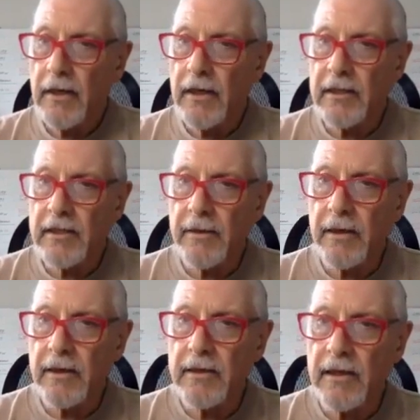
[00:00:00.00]

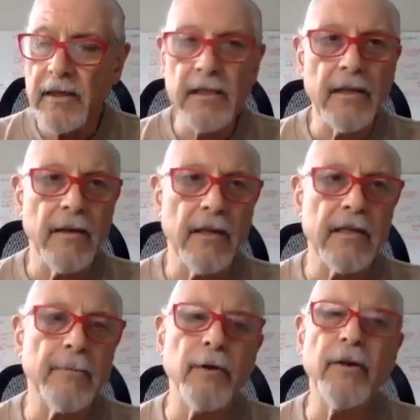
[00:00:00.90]

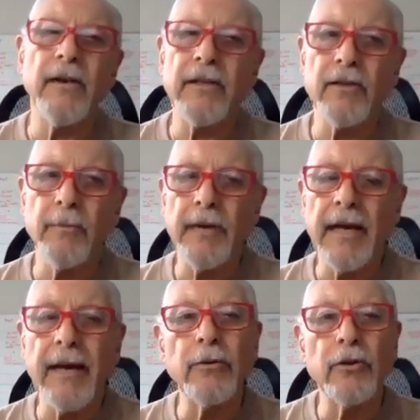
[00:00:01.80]
a privilege to be
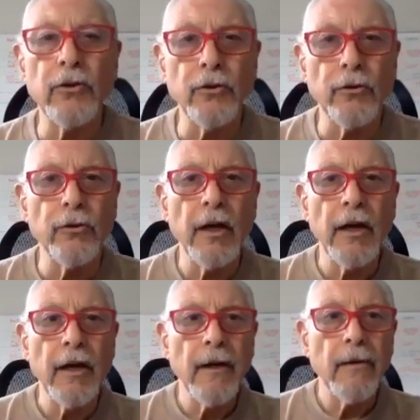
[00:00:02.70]
able to do
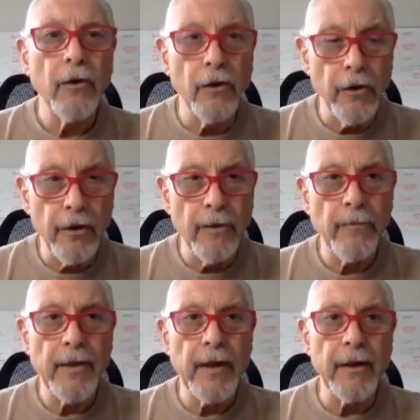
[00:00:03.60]
good
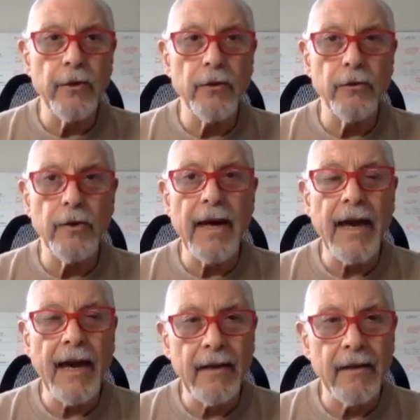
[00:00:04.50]
and to
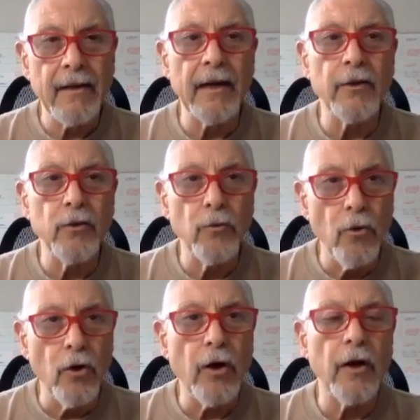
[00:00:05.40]
act and to
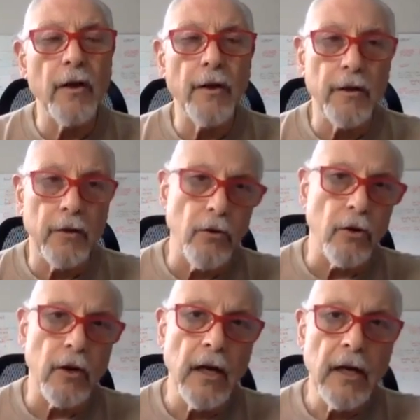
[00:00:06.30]
walk the
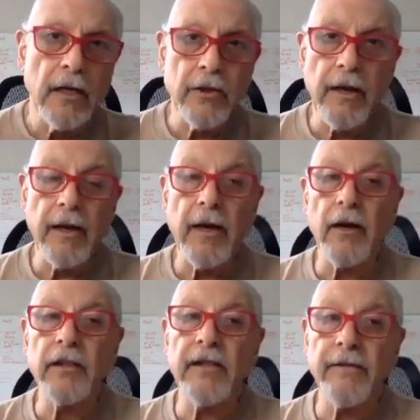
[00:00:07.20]
talk. So I
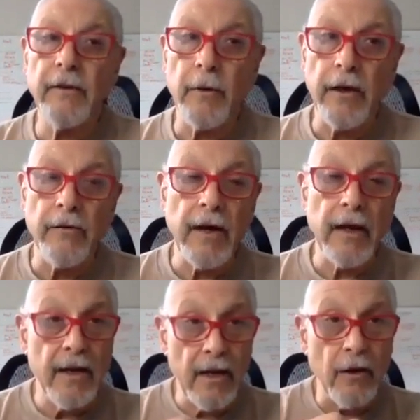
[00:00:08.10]
encourage everybody
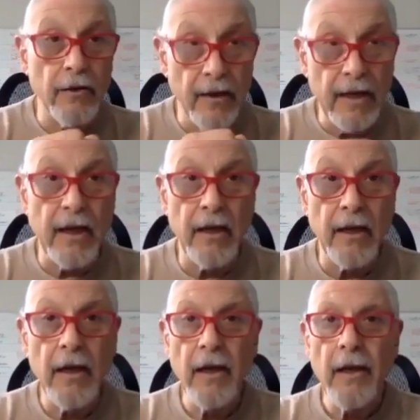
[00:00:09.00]
right now today
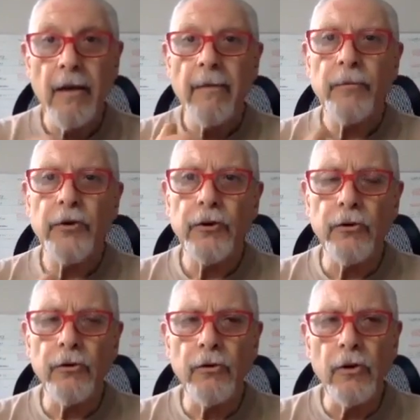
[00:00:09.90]

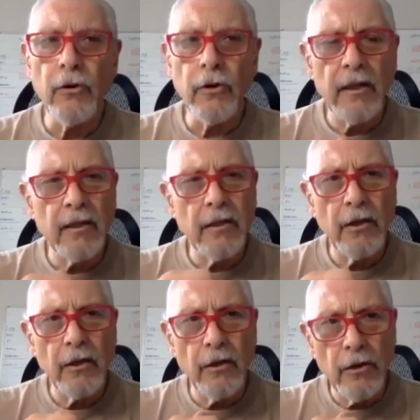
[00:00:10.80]
to look at
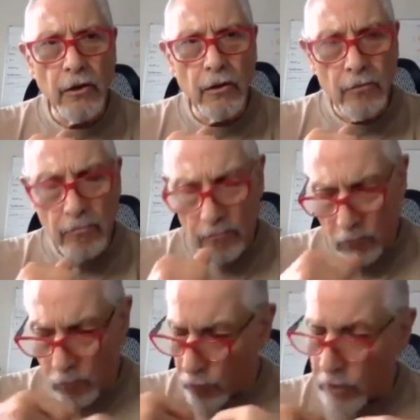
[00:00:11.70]

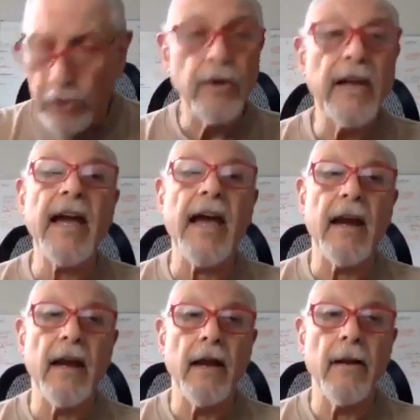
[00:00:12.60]
what you can